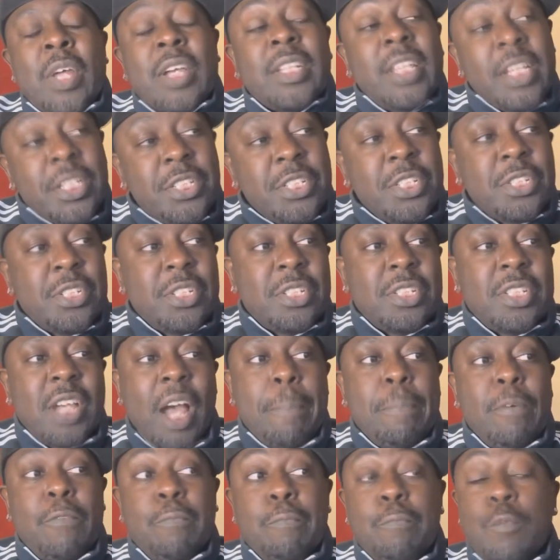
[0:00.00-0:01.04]
This is the
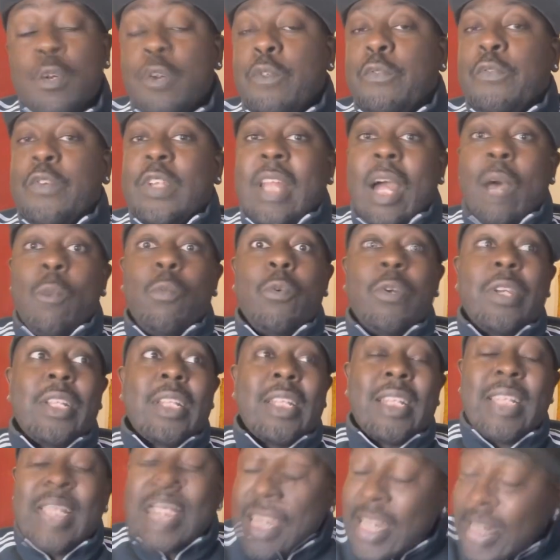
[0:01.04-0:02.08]
type of movie that we
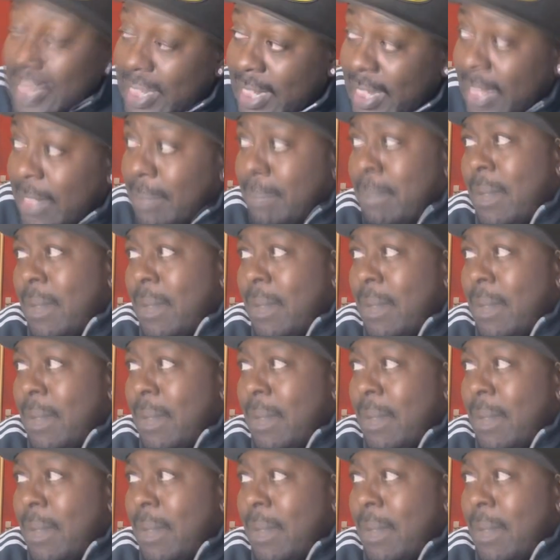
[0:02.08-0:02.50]
needed,